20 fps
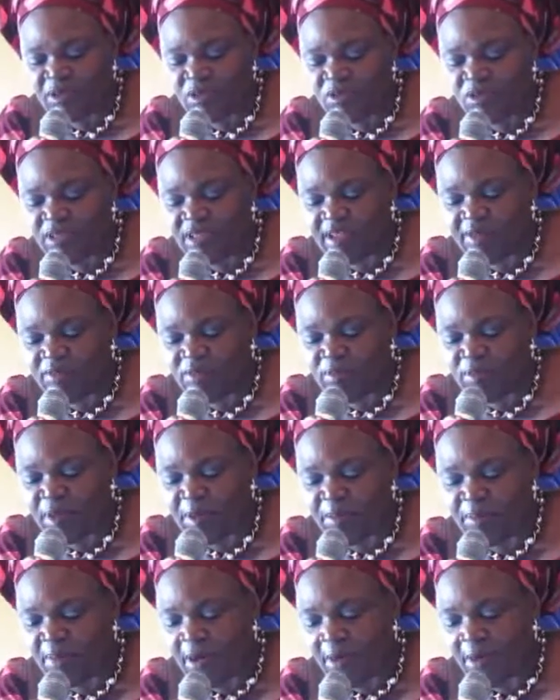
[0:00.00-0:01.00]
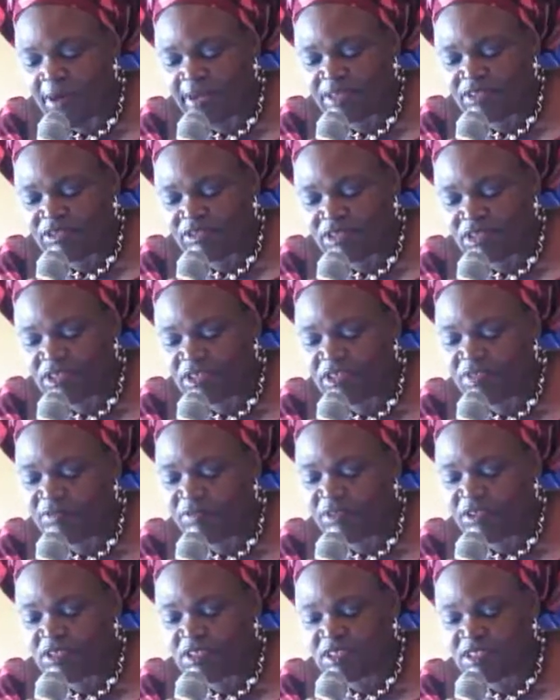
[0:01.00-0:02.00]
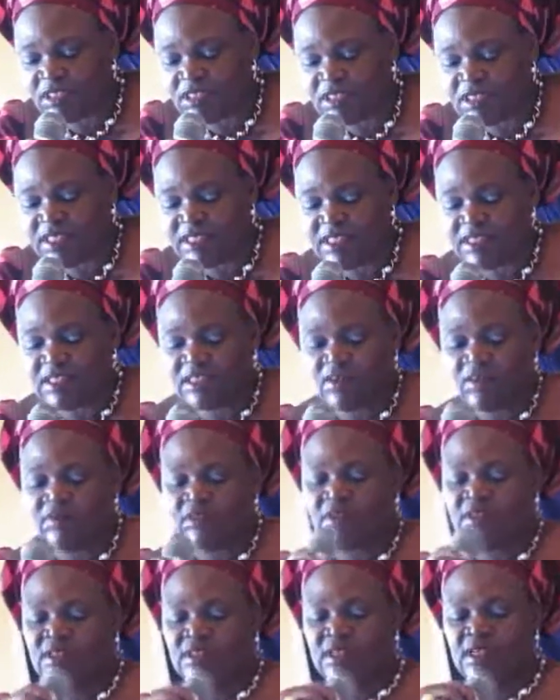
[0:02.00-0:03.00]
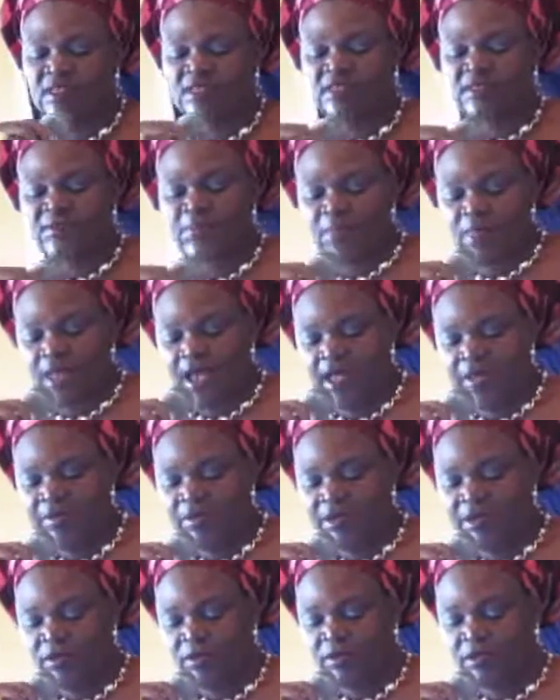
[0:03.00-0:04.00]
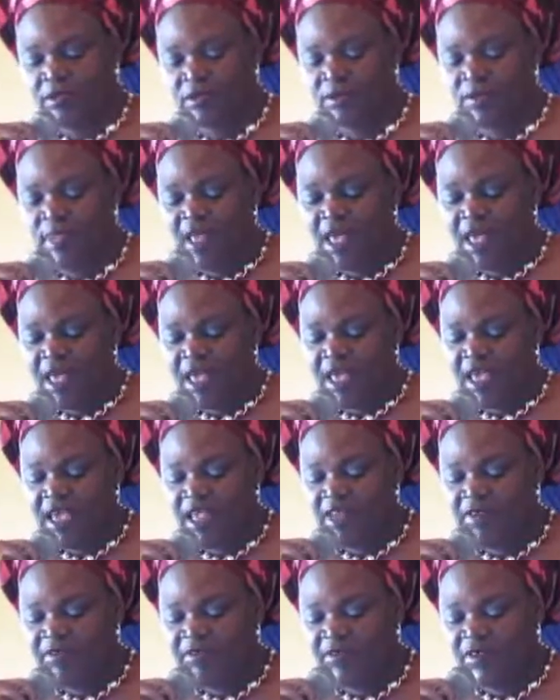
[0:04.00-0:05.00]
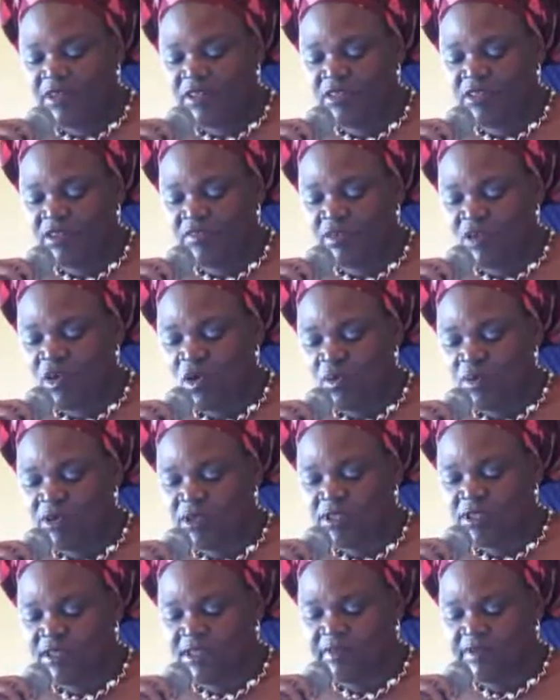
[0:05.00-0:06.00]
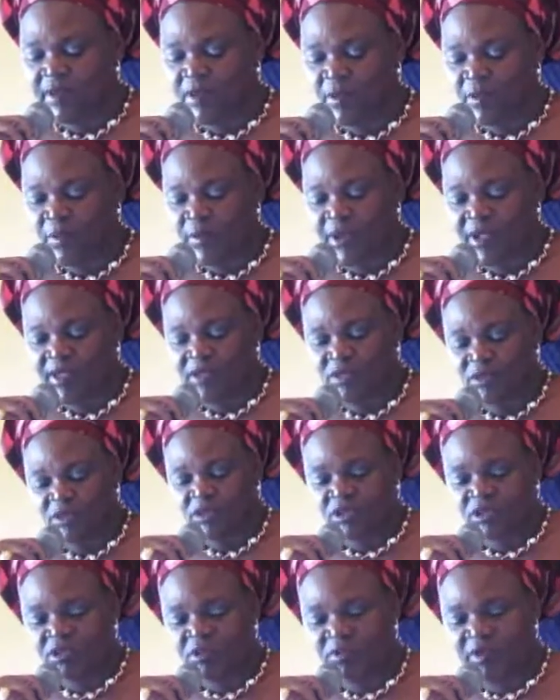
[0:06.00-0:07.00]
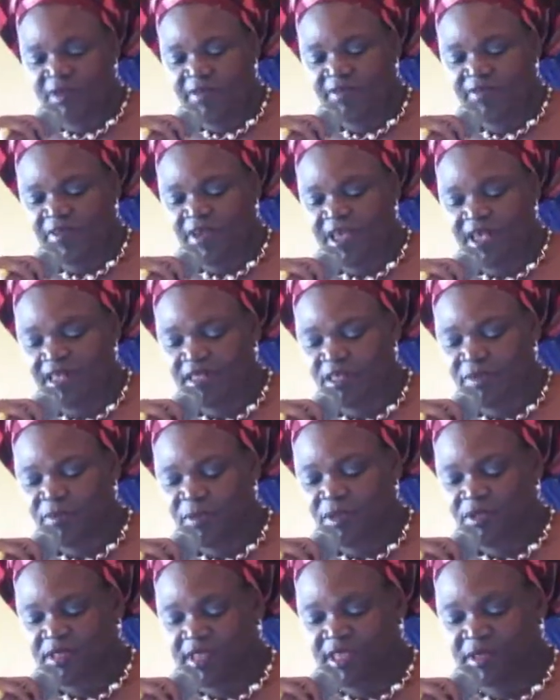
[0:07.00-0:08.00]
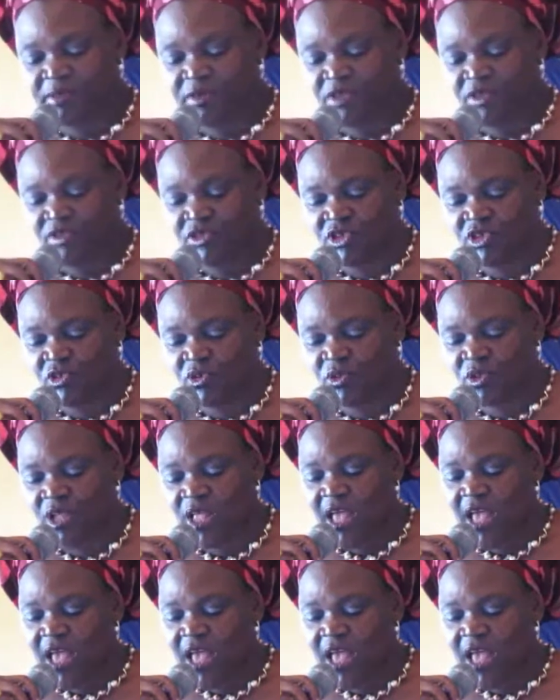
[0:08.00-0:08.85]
middle-level manpower training for the citizens of the state and beyond in the field of the community development, social welfare, and sports administration